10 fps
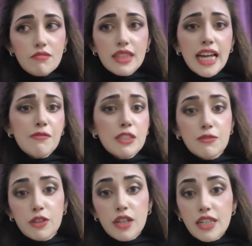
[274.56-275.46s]
that was
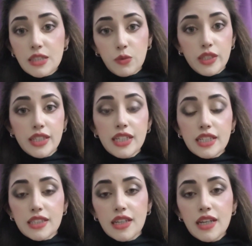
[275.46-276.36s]
for us. We did
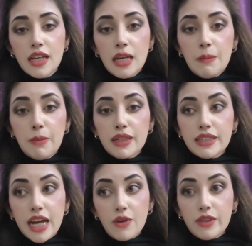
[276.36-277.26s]
it. But
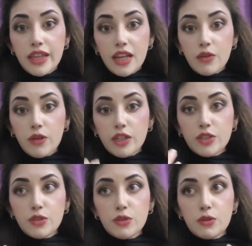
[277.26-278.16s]
now they are going
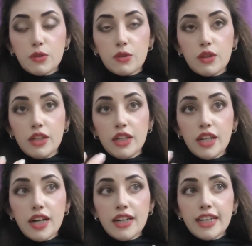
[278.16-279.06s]
to
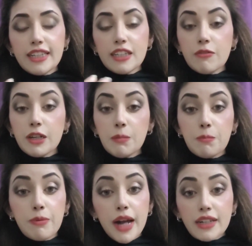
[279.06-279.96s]
learn it in a very
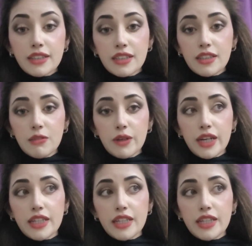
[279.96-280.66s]
practical way.